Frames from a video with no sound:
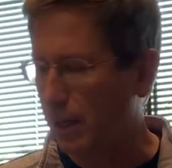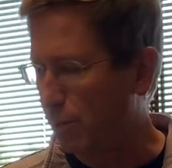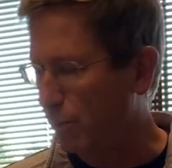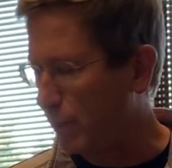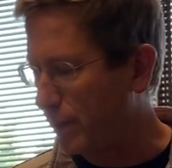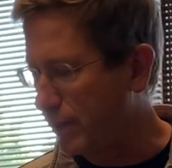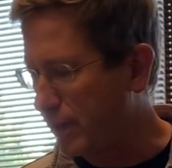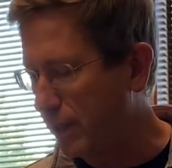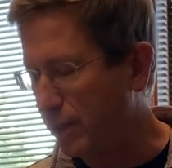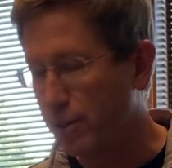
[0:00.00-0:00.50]

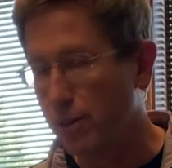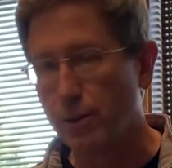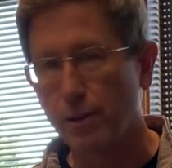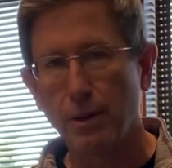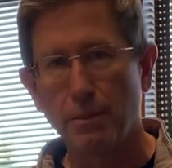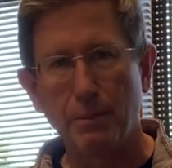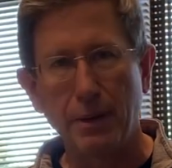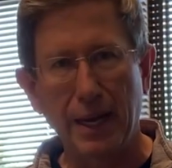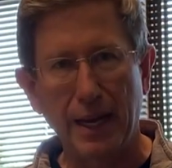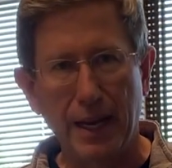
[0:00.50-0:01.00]
with either
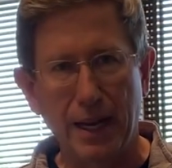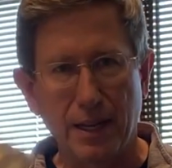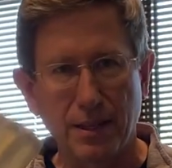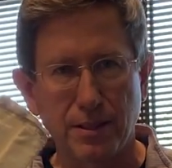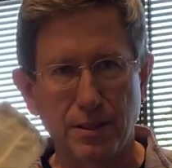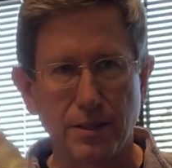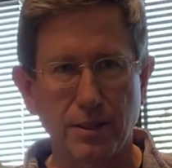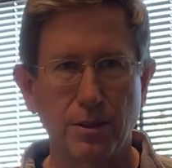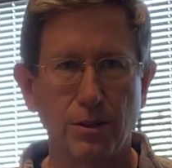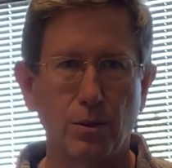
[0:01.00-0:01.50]
a
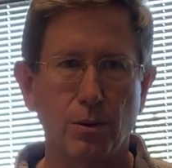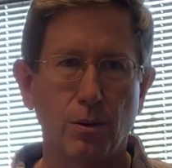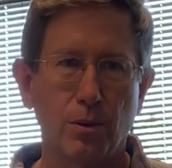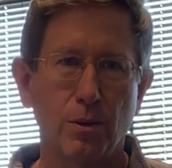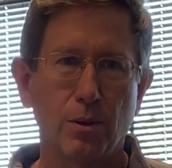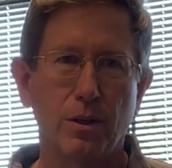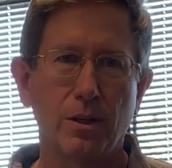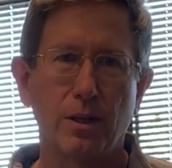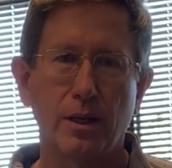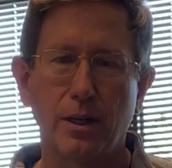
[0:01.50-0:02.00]
mask
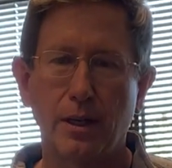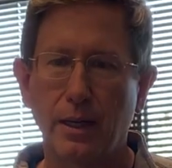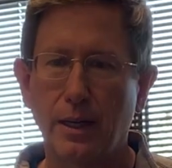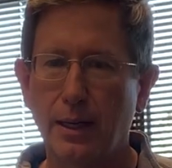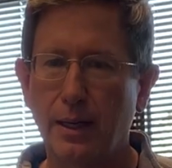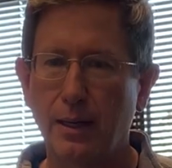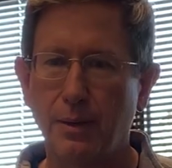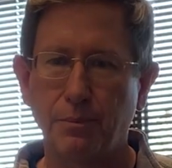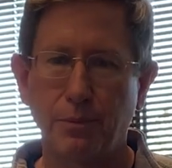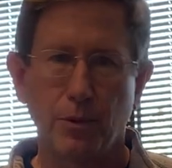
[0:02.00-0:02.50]
or
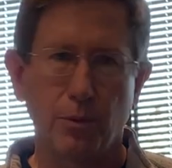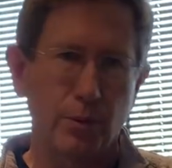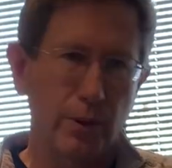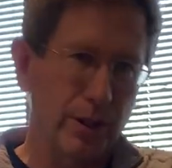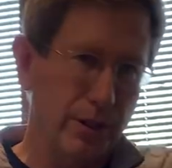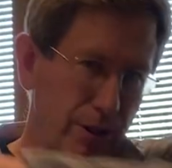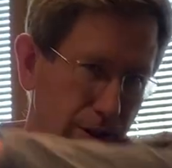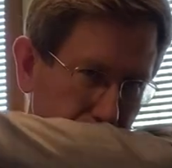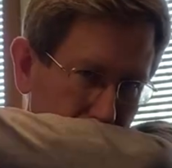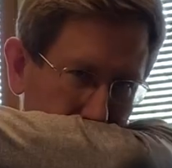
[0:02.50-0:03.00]

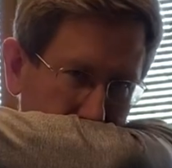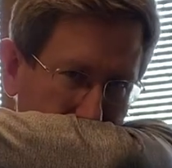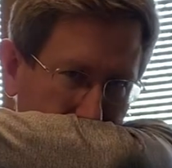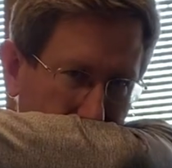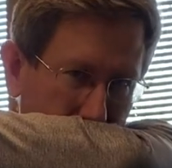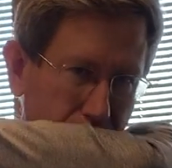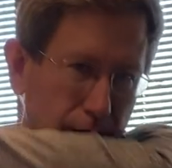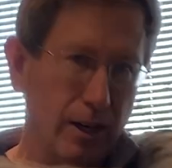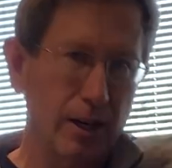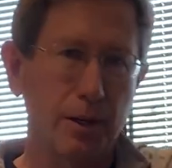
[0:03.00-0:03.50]
with your
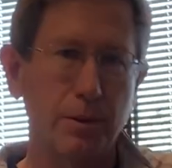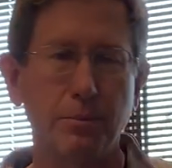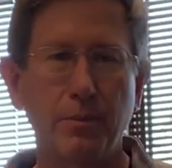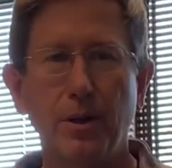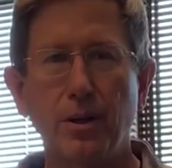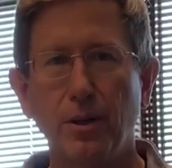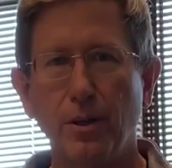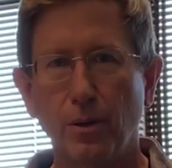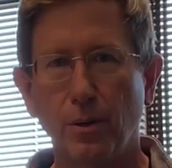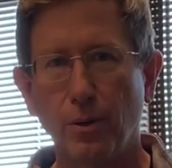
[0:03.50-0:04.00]
arm
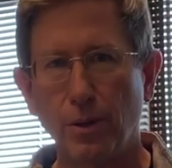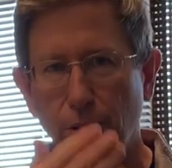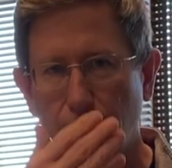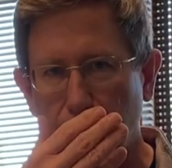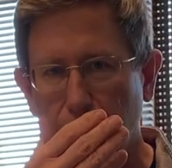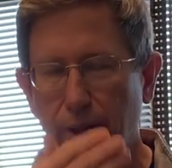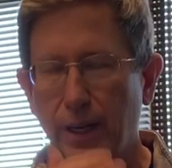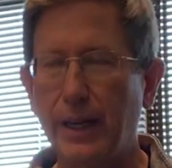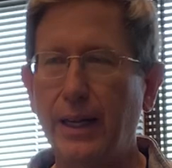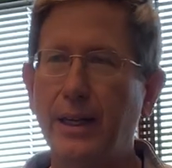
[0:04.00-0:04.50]
or
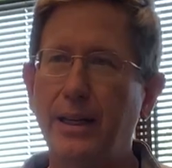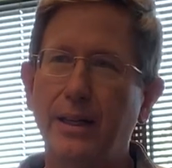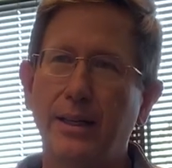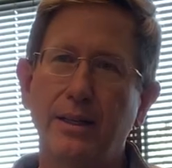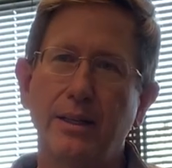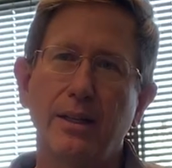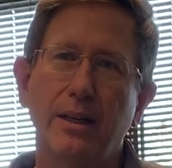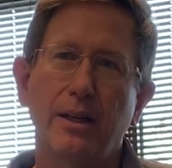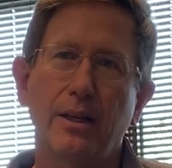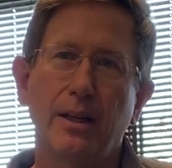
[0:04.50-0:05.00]
your
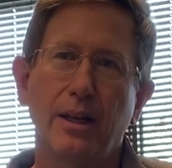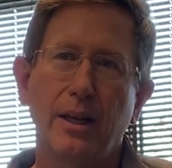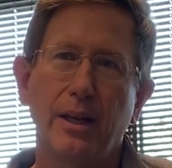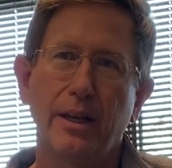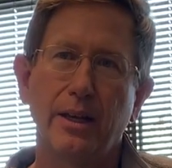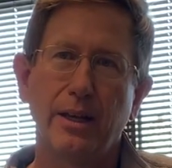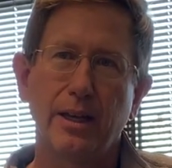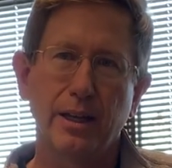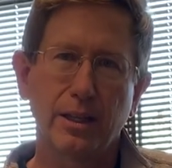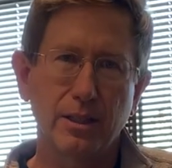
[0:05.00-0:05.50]
hand,
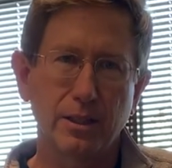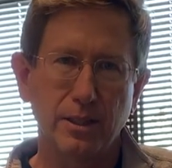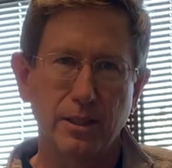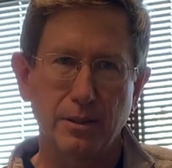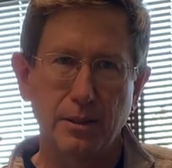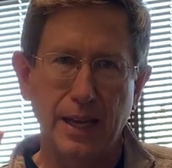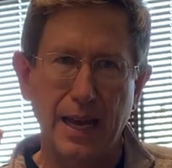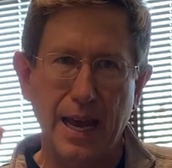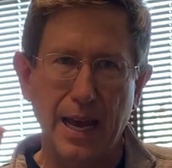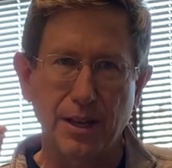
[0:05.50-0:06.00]
it
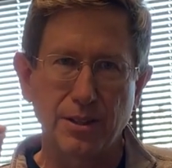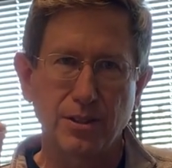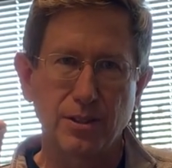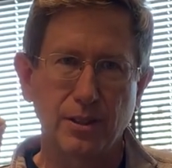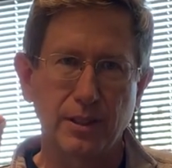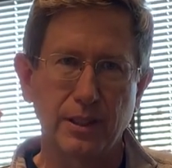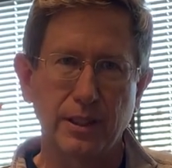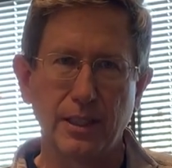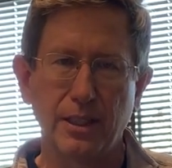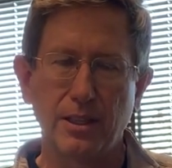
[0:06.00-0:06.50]
could
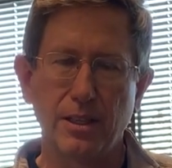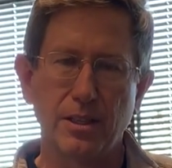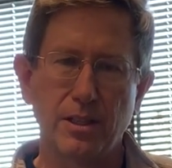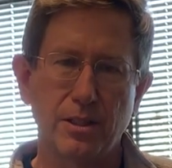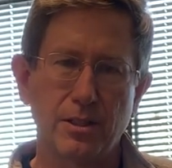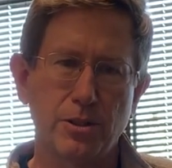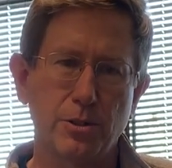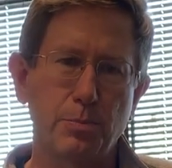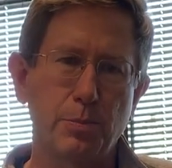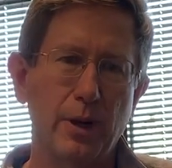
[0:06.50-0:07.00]
actually
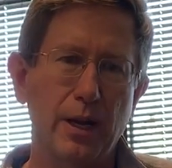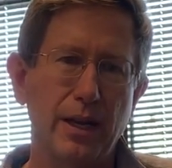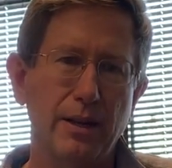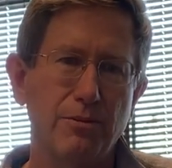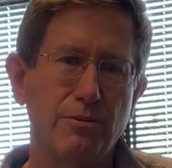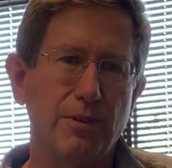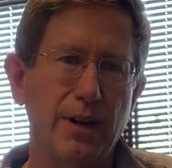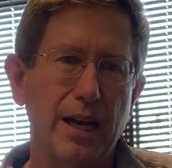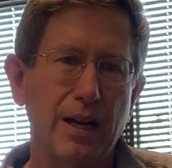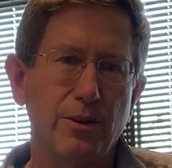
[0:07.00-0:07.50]

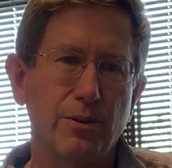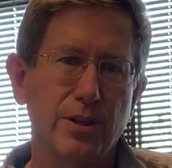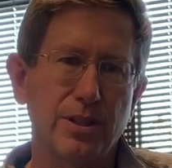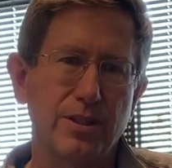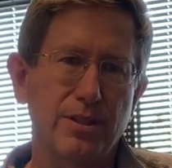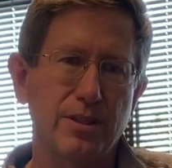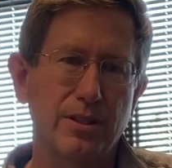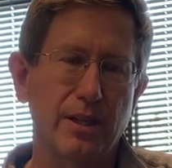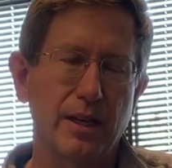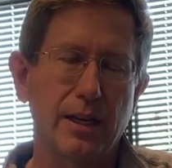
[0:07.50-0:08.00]
spread
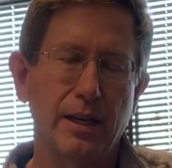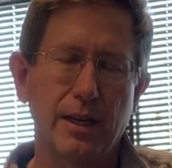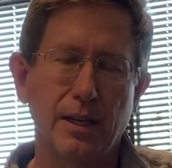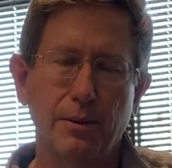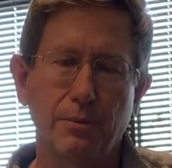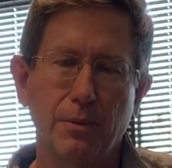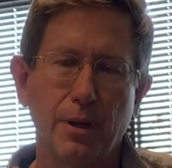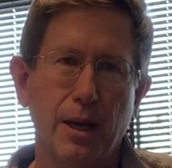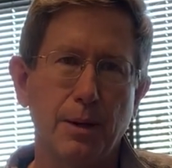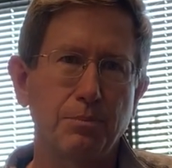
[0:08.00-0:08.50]
virus
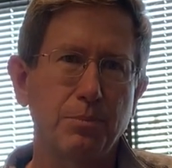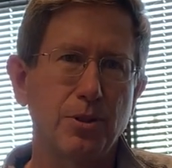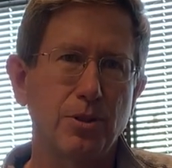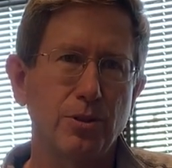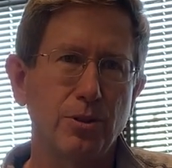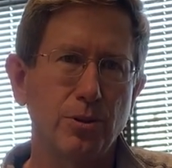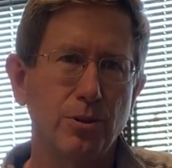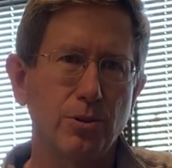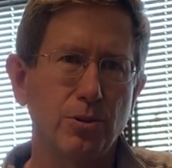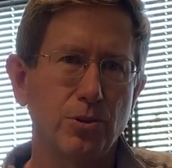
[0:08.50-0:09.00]
up
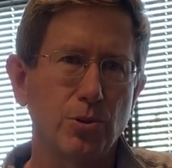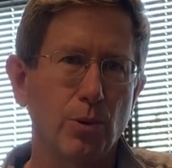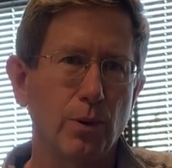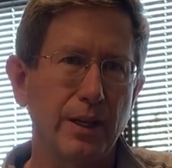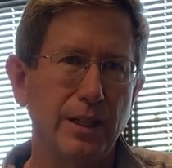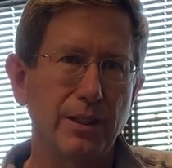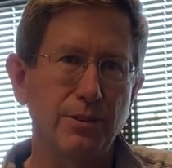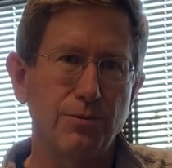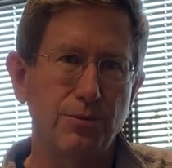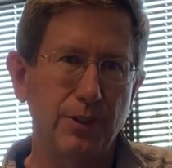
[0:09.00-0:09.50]
to
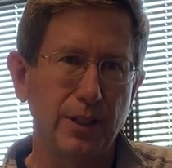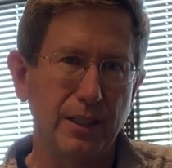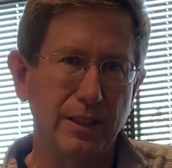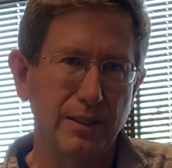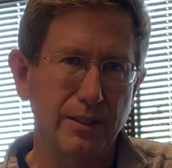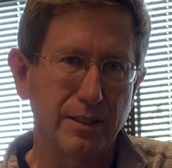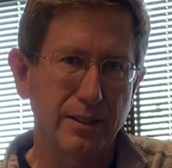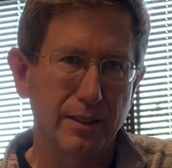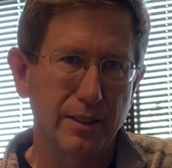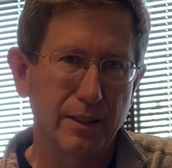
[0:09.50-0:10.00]
20
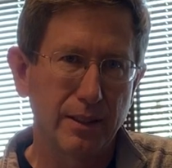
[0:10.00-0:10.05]
feet.